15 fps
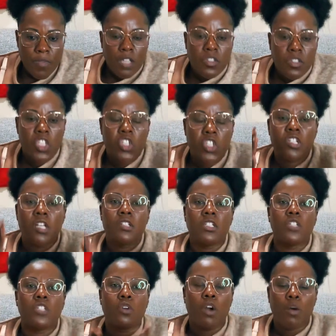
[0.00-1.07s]
This
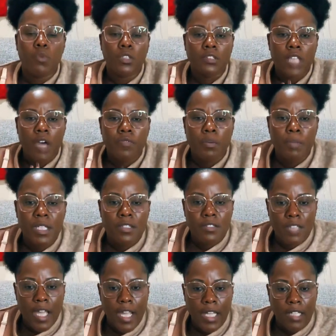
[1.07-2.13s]
this girl will never be
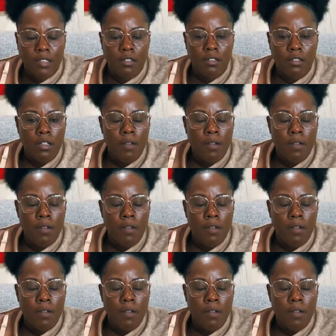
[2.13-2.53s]
sane.